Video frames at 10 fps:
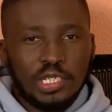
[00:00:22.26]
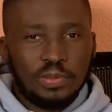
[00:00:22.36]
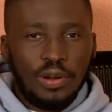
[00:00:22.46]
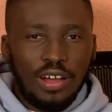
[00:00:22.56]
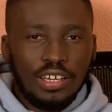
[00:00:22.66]

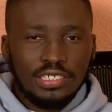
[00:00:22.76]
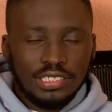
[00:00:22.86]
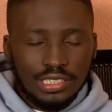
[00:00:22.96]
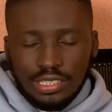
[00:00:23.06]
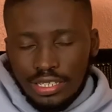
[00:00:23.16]

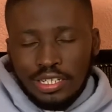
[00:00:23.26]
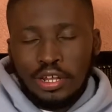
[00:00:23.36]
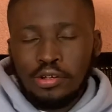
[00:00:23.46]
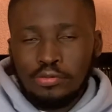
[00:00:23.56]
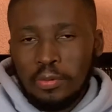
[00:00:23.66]
past, you
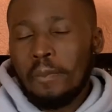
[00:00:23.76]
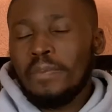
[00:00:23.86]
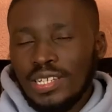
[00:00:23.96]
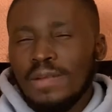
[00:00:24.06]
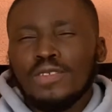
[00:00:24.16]
know,
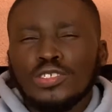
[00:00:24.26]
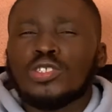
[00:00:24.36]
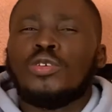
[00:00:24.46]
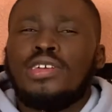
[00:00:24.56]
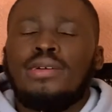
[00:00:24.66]
build up the
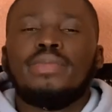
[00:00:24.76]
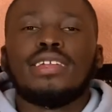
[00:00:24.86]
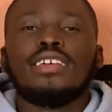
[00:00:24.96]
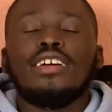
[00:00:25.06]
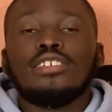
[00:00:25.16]
story a
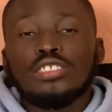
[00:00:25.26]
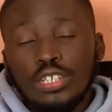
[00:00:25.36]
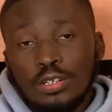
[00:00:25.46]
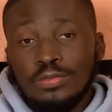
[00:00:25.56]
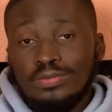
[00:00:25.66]
bit.
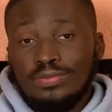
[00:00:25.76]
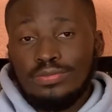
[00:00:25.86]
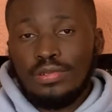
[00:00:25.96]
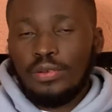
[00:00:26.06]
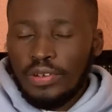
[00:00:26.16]
So,
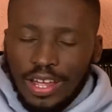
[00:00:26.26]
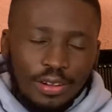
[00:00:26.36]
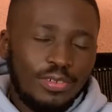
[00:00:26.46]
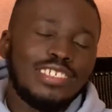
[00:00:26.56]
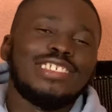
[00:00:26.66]

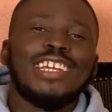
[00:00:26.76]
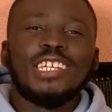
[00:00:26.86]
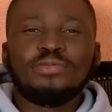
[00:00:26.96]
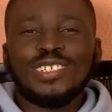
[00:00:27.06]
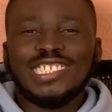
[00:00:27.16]
without wasting
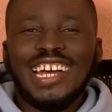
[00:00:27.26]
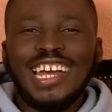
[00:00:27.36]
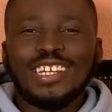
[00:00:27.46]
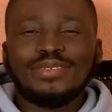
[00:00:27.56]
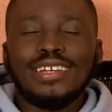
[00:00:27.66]
any more
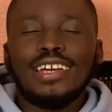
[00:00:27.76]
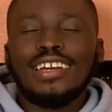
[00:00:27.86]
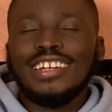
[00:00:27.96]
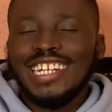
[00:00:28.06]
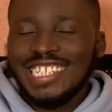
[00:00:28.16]
time,
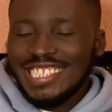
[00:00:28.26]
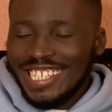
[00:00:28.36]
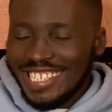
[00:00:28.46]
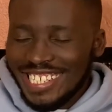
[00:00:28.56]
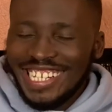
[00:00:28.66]
let's
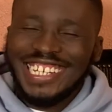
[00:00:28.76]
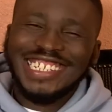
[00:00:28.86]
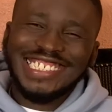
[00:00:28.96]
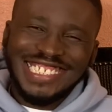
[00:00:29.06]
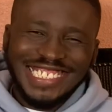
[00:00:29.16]
get
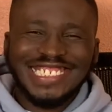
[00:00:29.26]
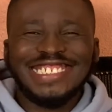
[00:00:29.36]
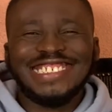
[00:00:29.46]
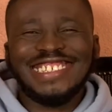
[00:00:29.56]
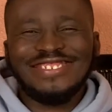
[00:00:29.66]

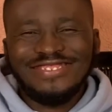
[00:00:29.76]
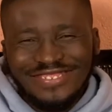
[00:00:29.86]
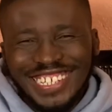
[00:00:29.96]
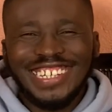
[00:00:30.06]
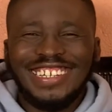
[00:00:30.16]
into the
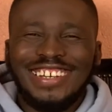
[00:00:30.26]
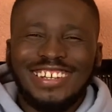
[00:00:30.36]
video.